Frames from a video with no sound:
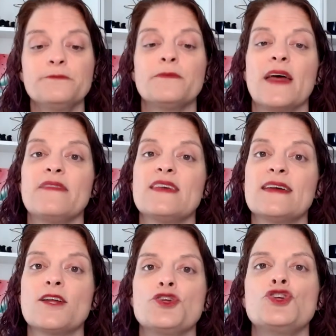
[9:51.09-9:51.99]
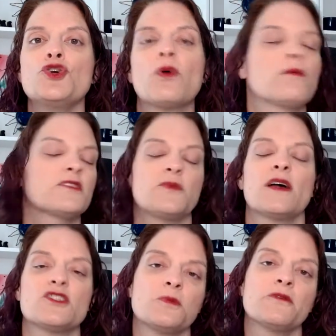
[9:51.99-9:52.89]
And then you are
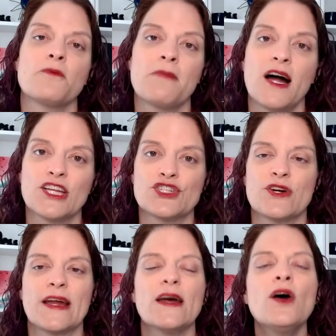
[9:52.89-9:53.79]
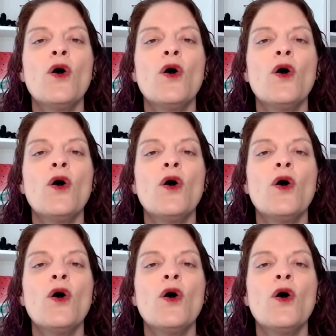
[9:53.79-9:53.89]
responsible for monitoring